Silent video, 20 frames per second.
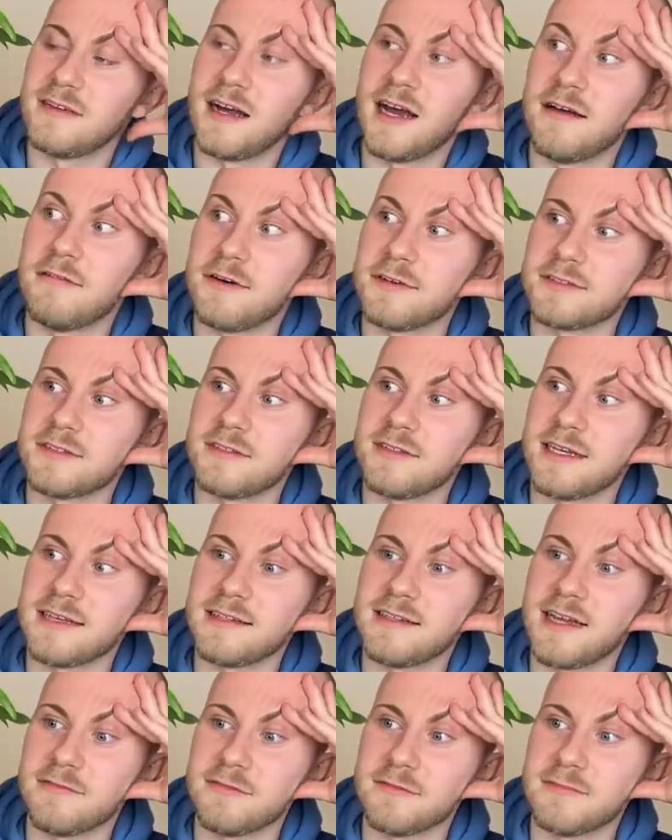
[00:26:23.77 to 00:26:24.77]
I've also like
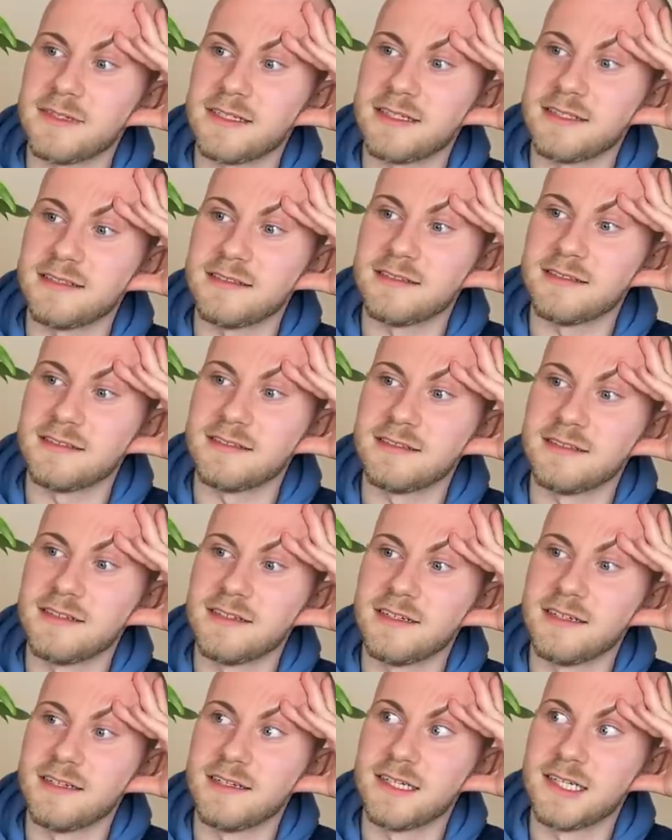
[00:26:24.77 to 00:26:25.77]
never been
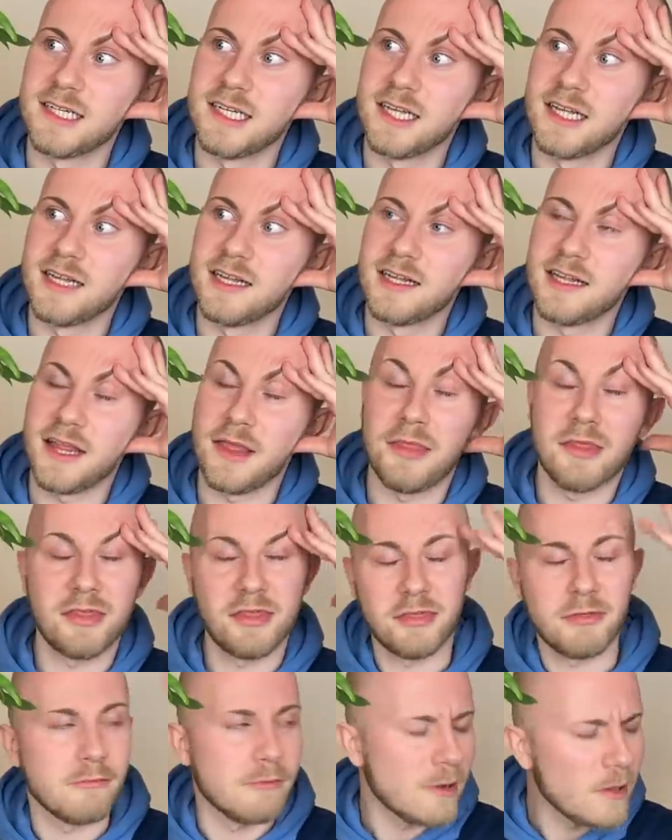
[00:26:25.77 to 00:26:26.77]

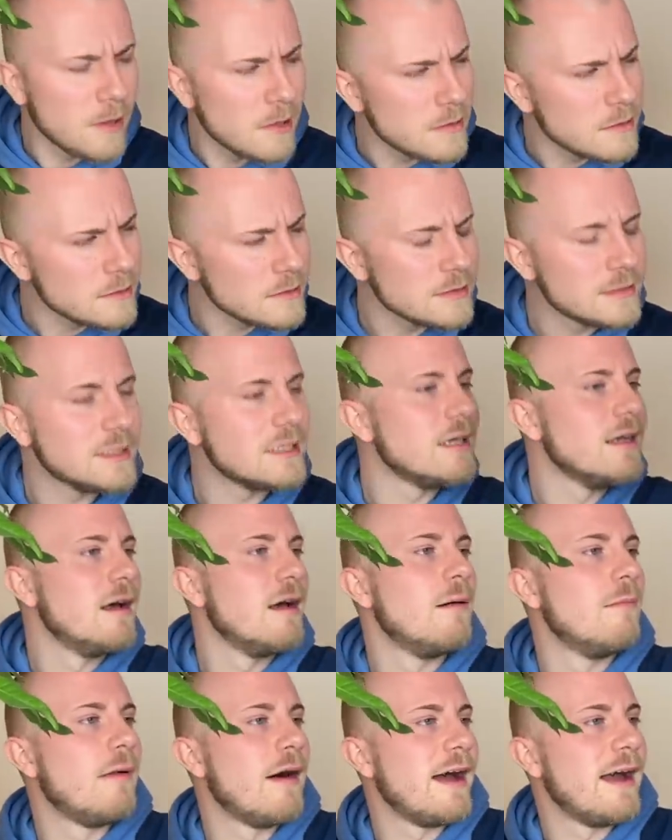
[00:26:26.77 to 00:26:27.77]
enthralled
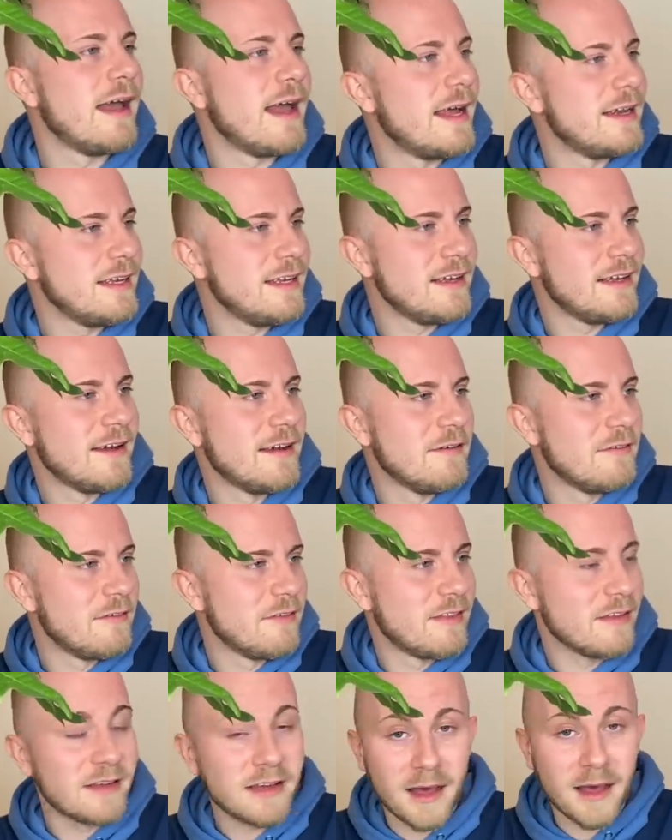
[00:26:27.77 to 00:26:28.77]
by any of
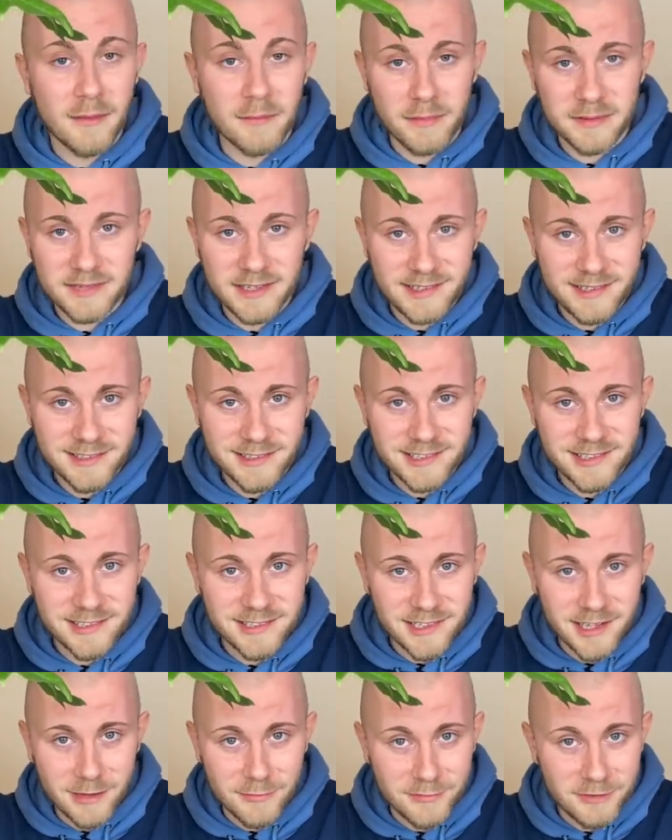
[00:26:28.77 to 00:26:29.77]
the companies
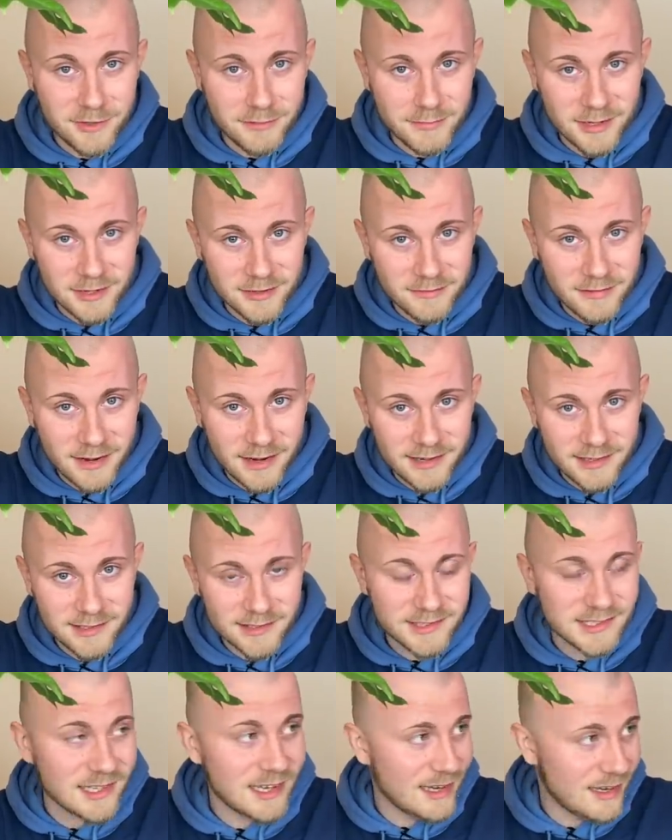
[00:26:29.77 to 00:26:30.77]
of humidifiers
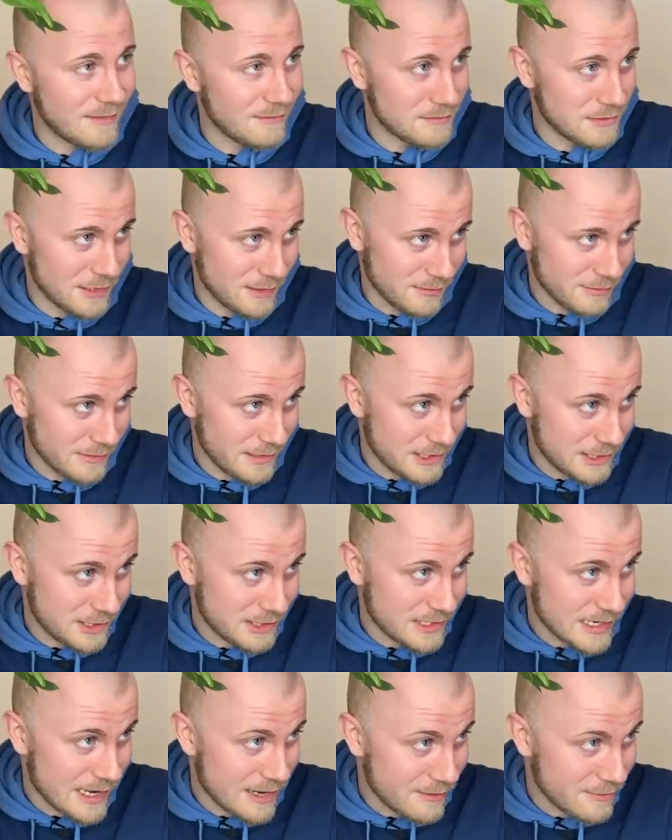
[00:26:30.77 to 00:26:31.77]
that have like reached
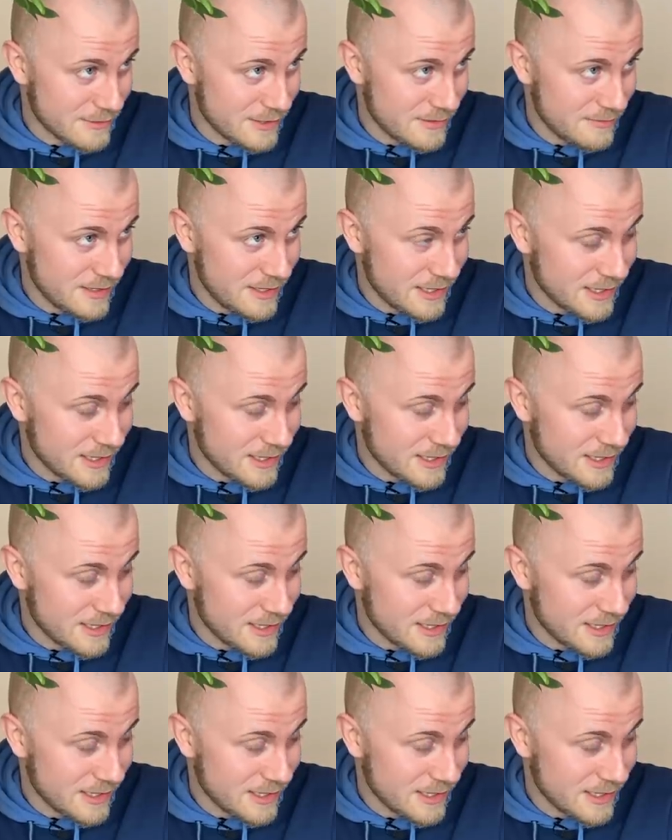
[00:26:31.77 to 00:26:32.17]
out to me.